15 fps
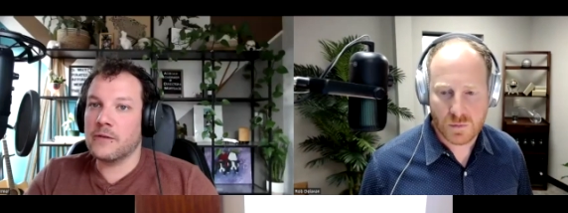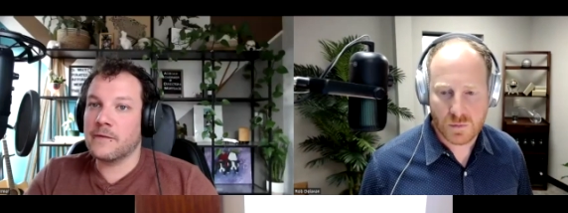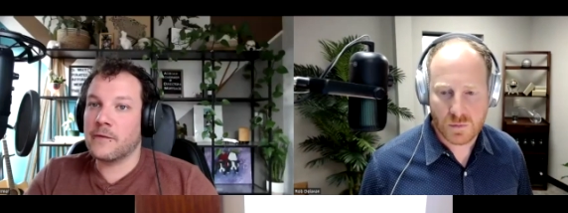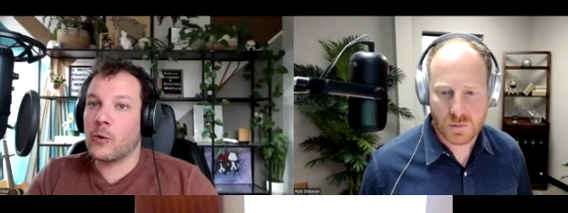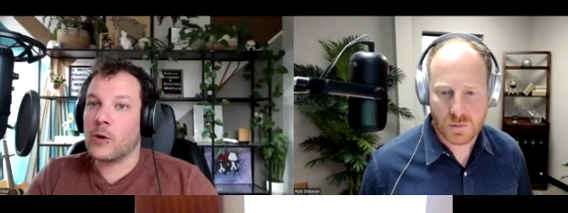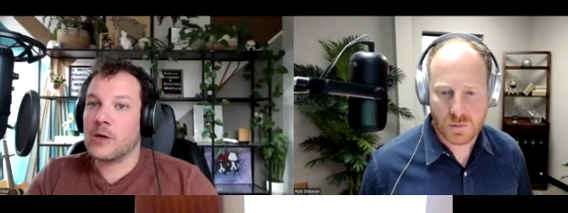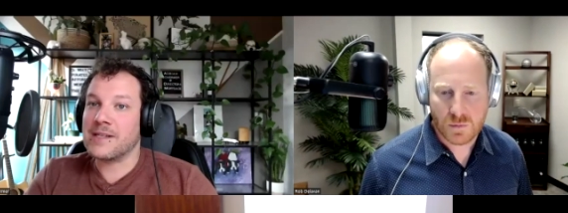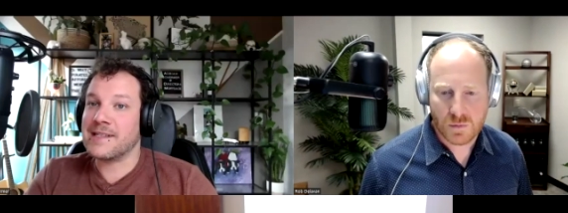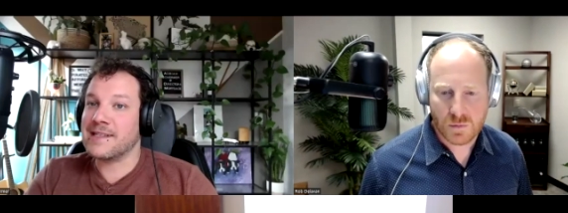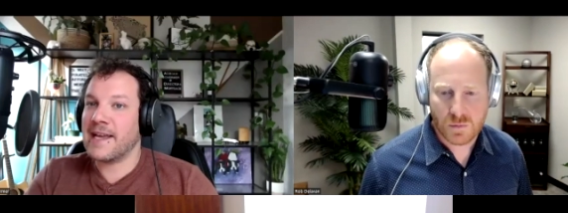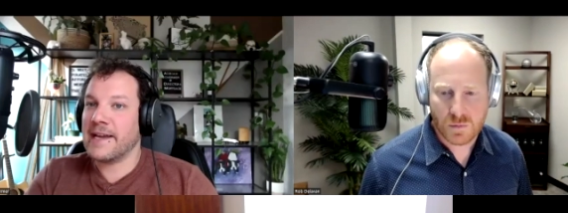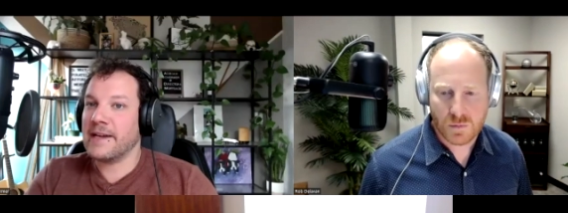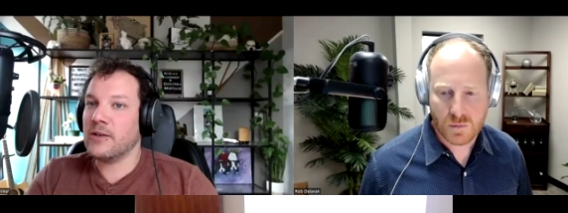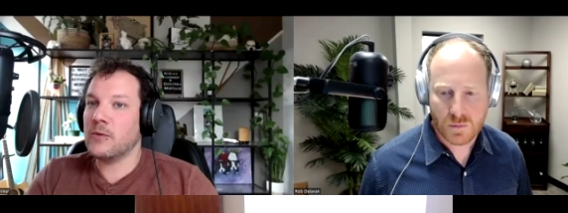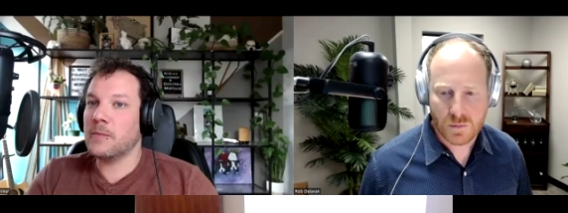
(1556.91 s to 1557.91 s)
Speaker 1: for
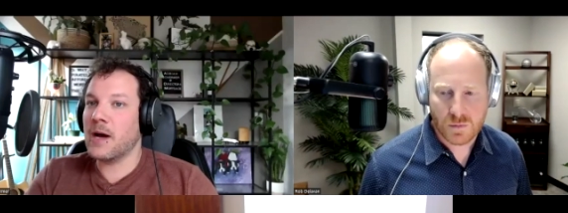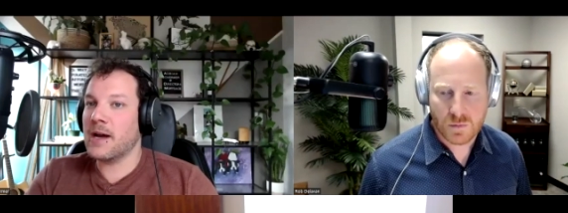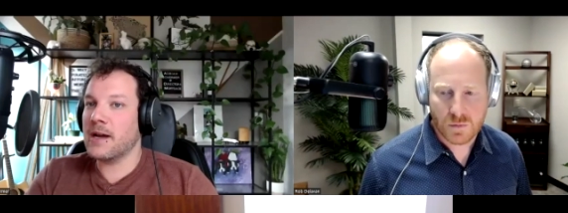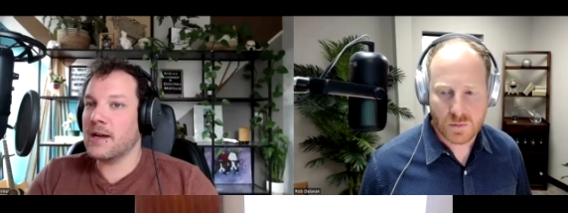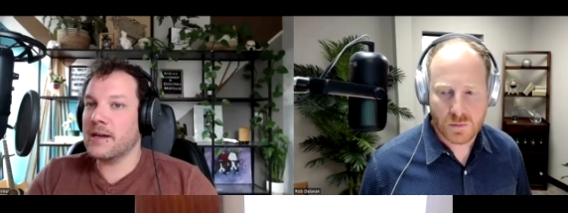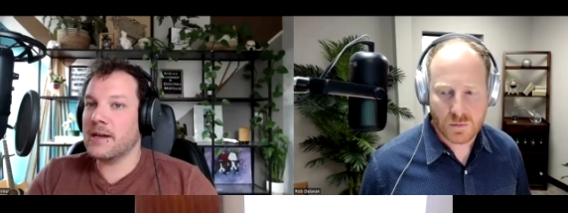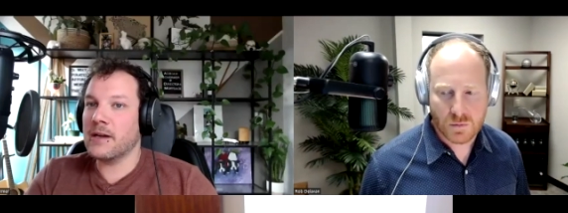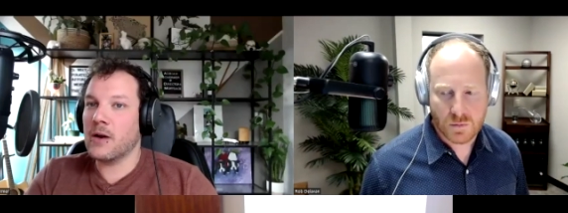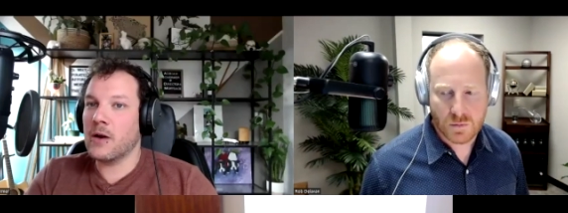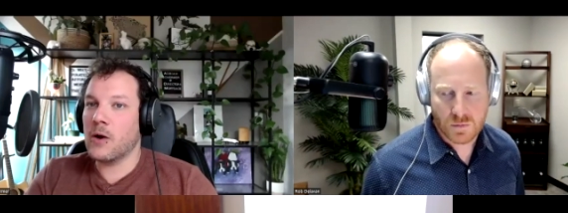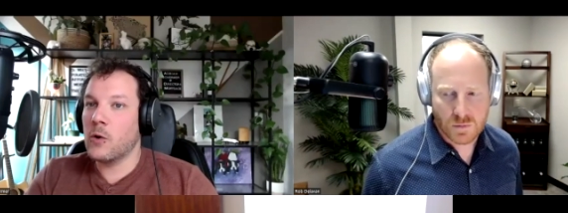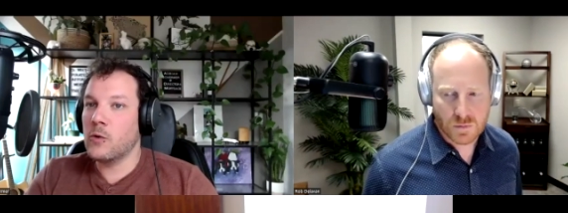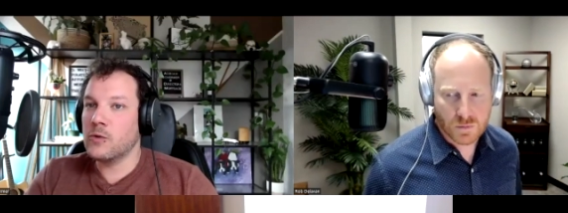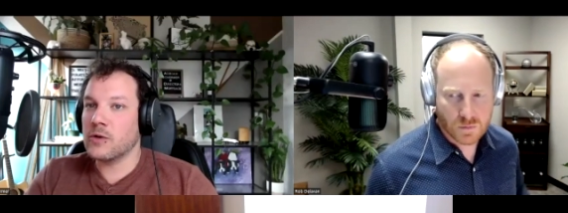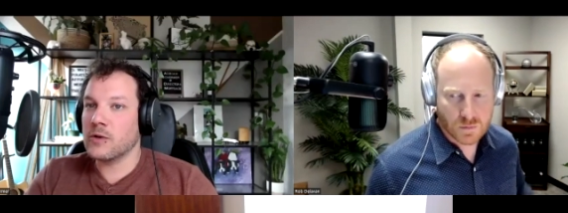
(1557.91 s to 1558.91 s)
sale by
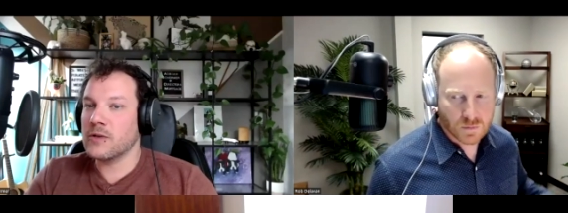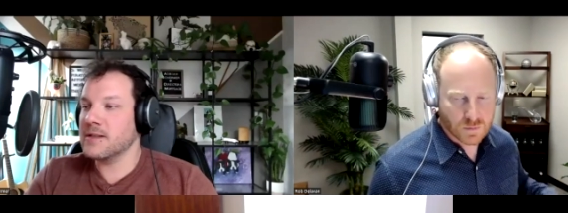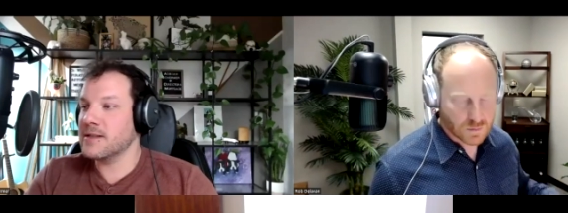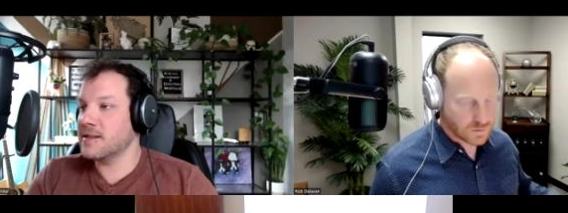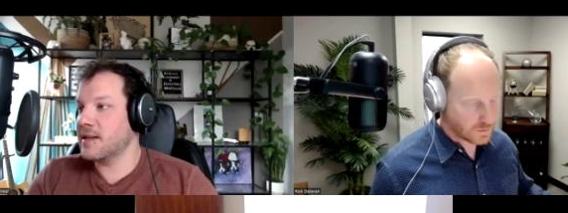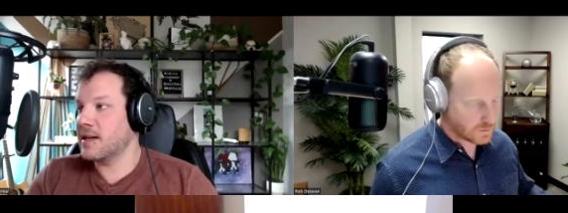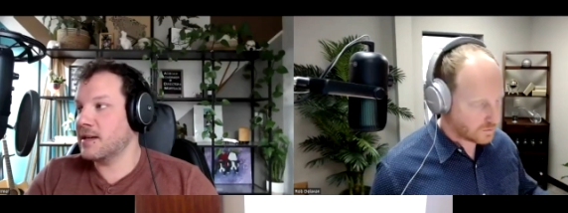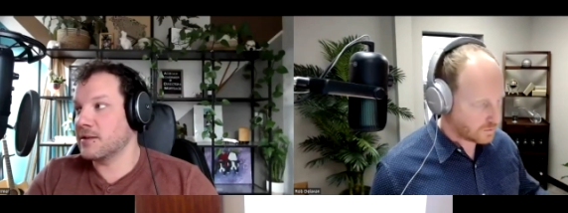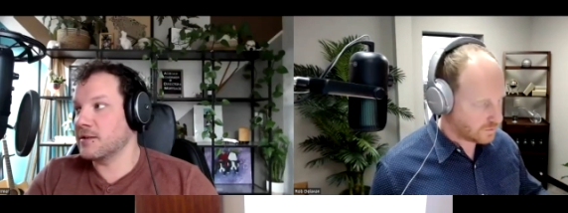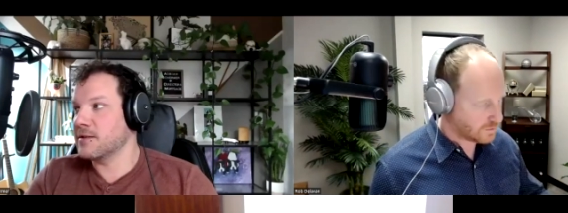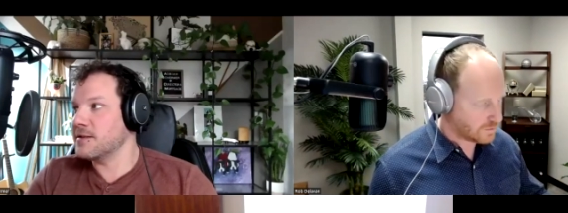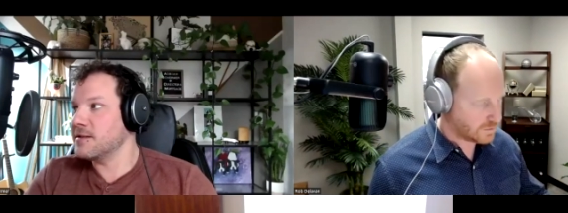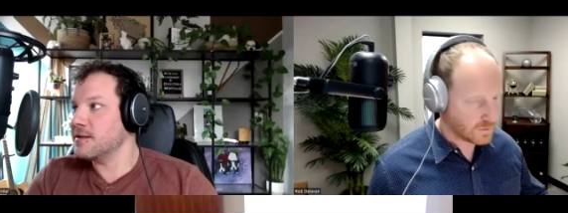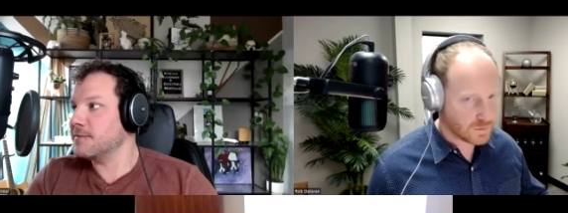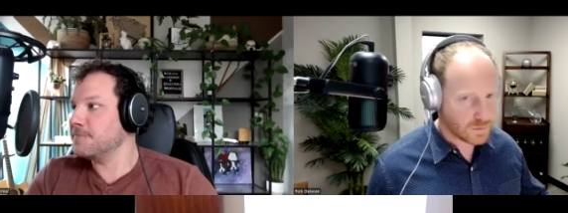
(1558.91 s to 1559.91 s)
owner
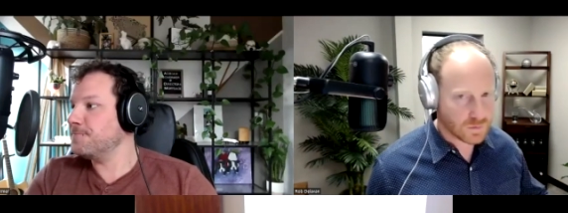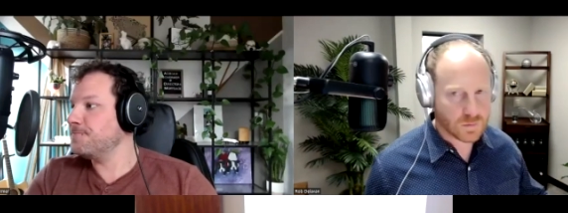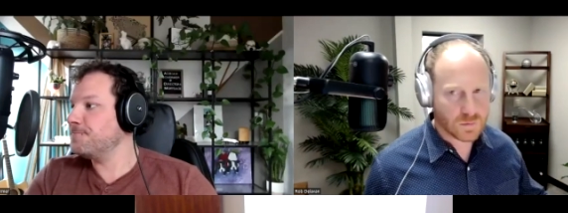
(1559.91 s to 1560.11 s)
sellers.